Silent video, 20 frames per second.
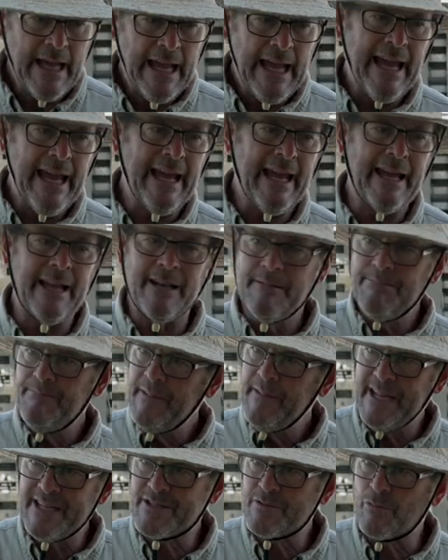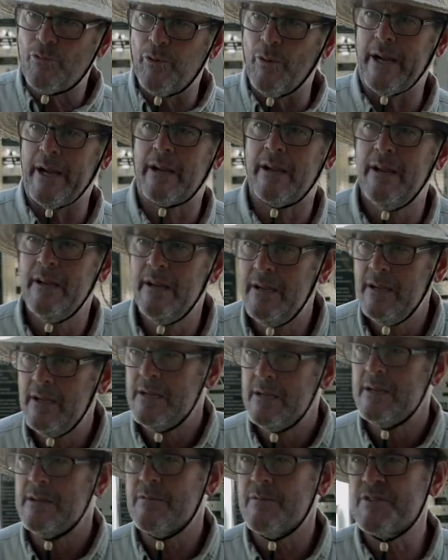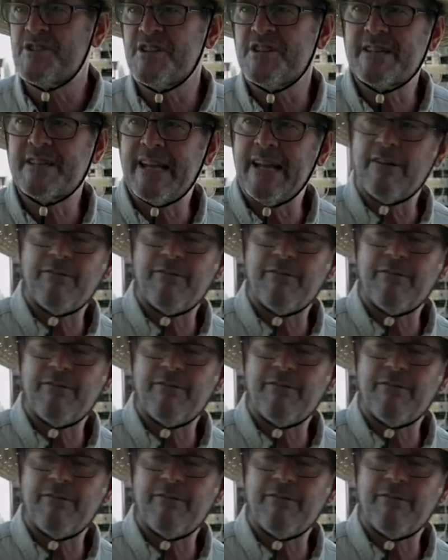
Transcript: and it's quick. Let's just get it